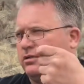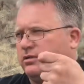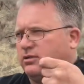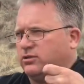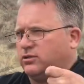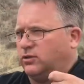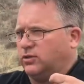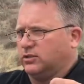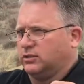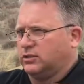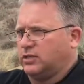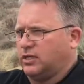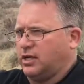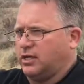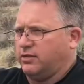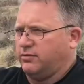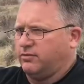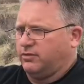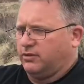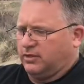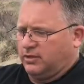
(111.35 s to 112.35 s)
So it's kind
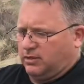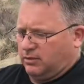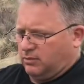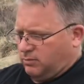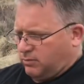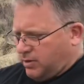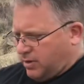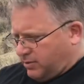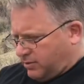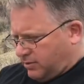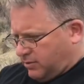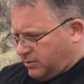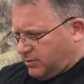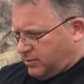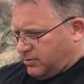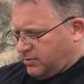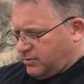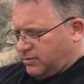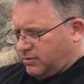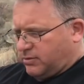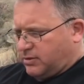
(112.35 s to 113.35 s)
of a little bit
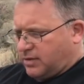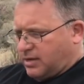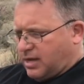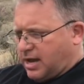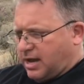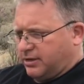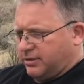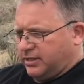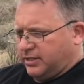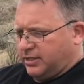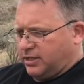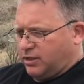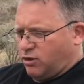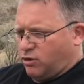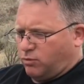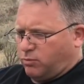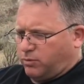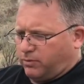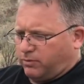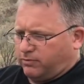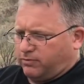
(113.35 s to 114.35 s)
out in the
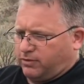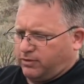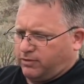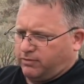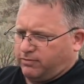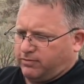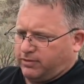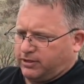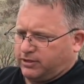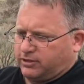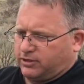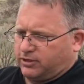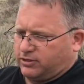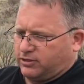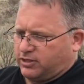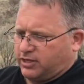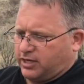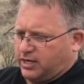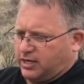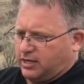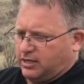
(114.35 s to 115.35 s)
open for the fish to
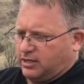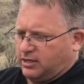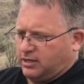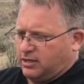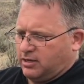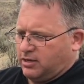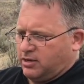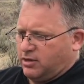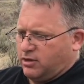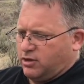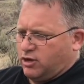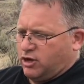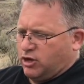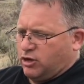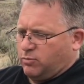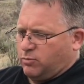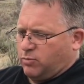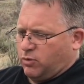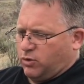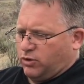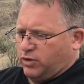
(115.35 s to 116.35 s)
see,
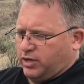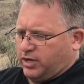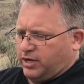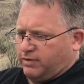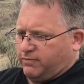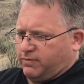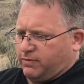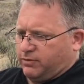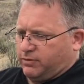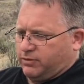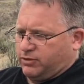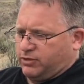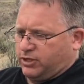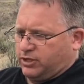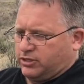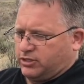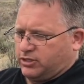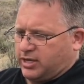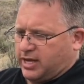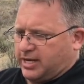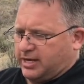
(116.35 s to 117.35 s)
more than if it was
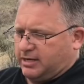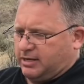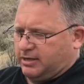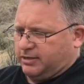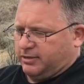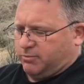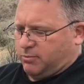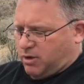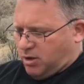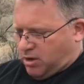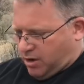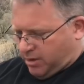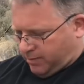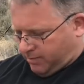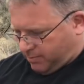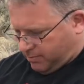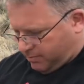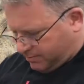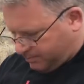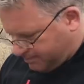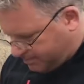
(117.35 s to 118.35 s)
just sitting on the bottom.